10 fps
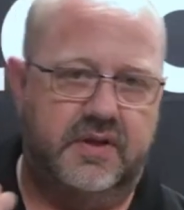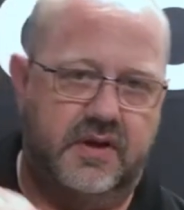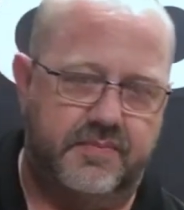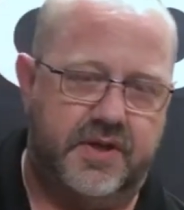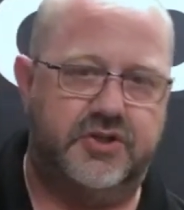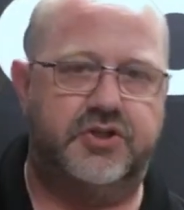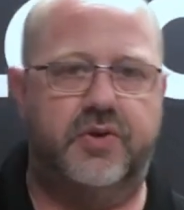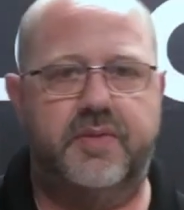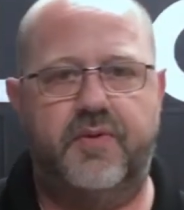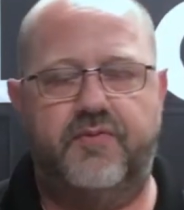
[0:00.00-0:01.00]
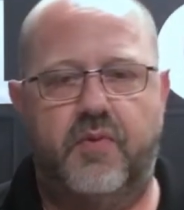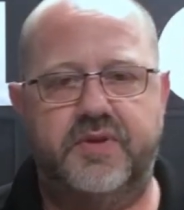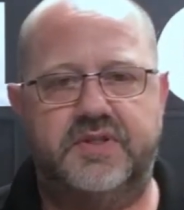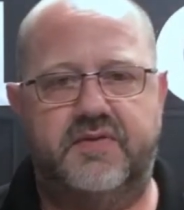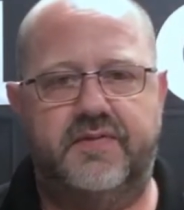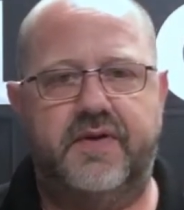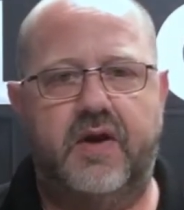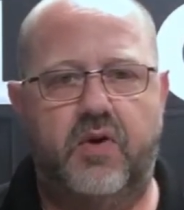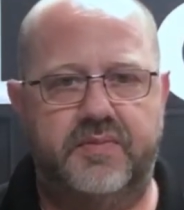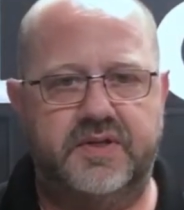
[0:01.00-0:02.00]
because you're in the performance of a
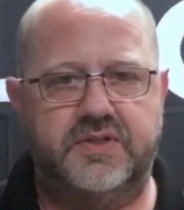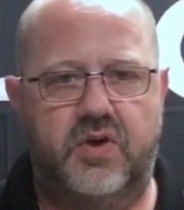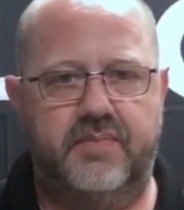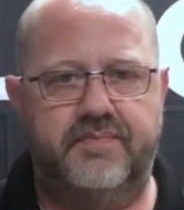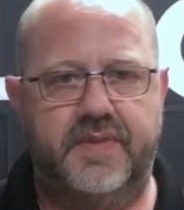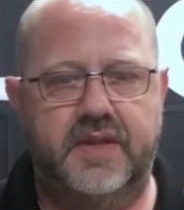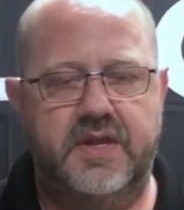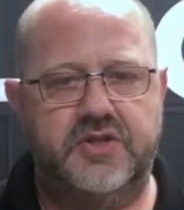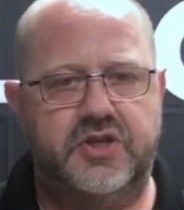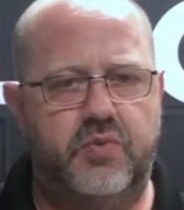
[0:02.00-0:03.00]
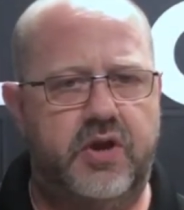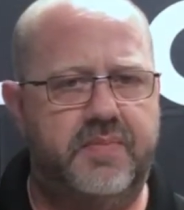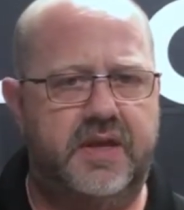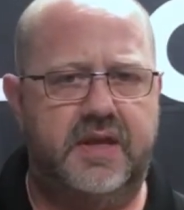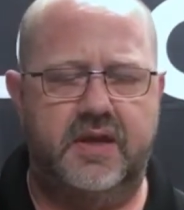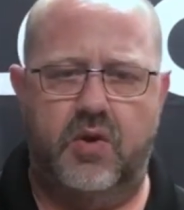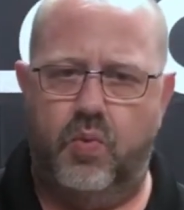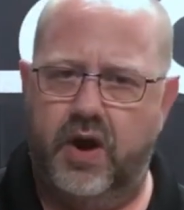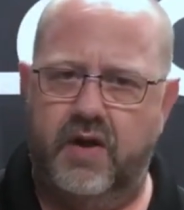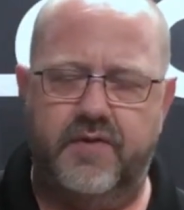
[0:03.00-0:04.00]
firearm disarm. So you want to be
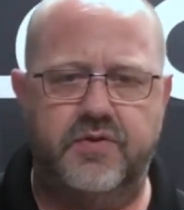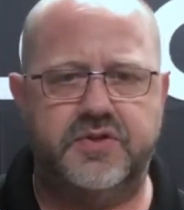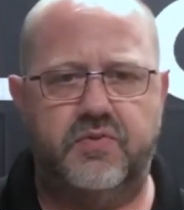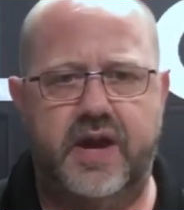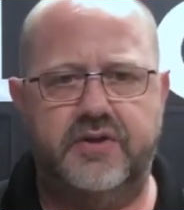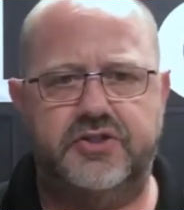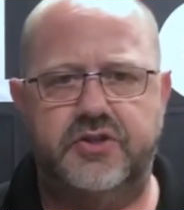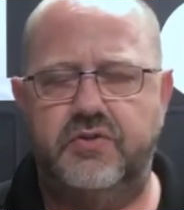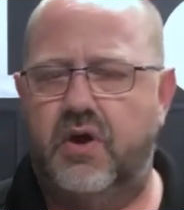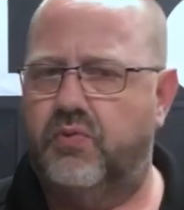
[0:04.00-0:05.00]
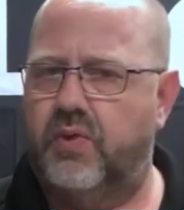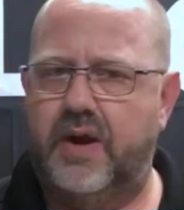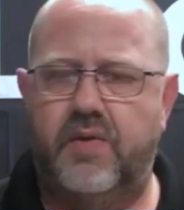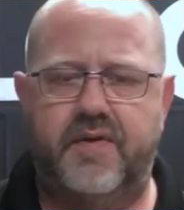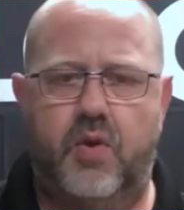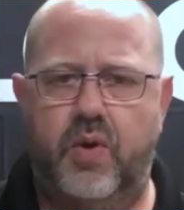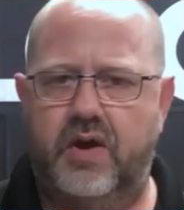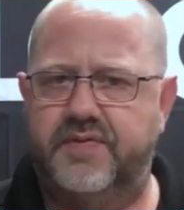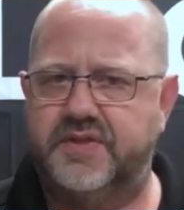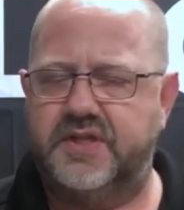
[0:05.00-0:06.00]
aware of who's around you, aware
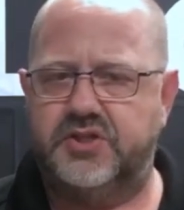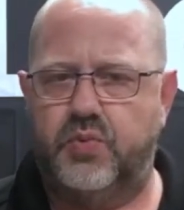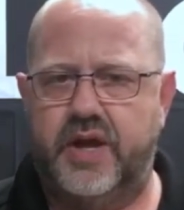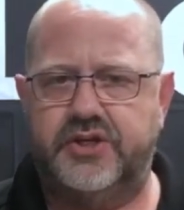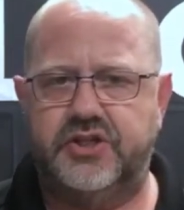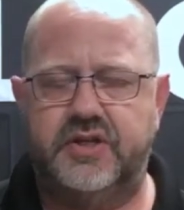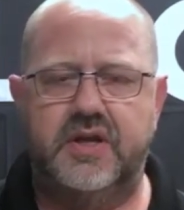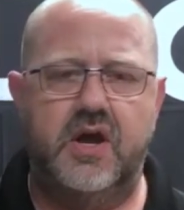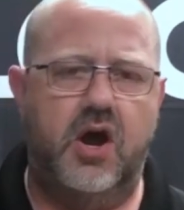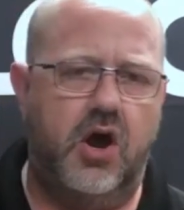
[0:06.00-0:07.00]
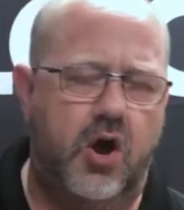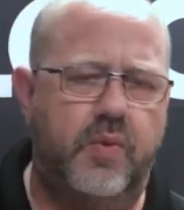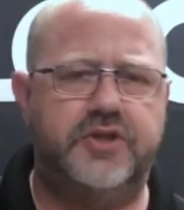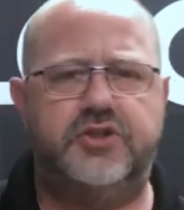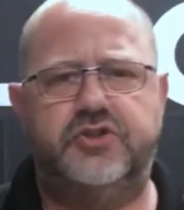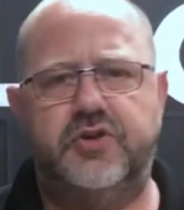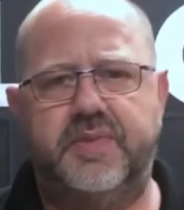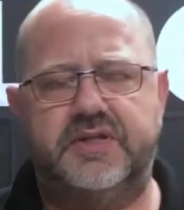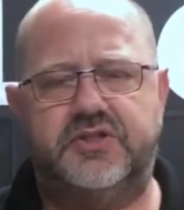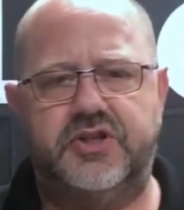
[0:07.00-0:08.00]
of the situation. Always use your
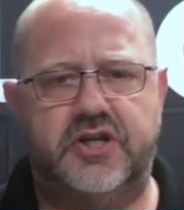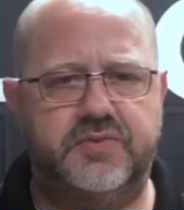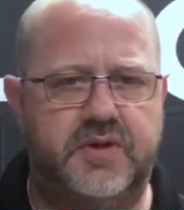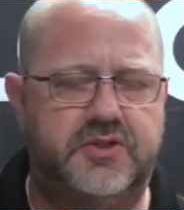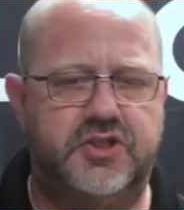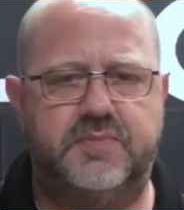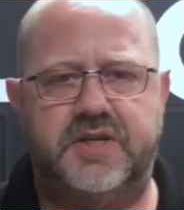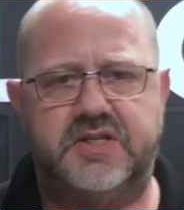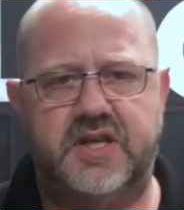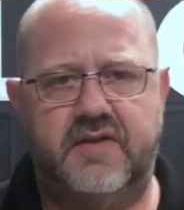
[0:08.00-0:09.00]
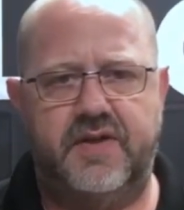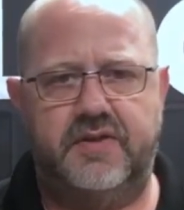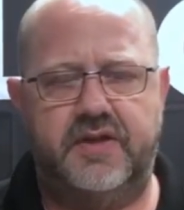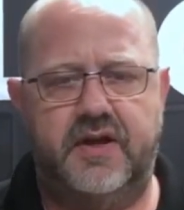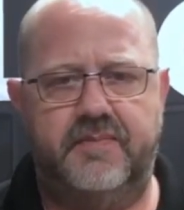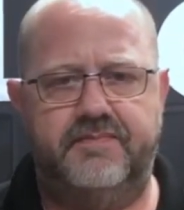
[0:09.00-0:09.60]
best judgment. Just be safe out there.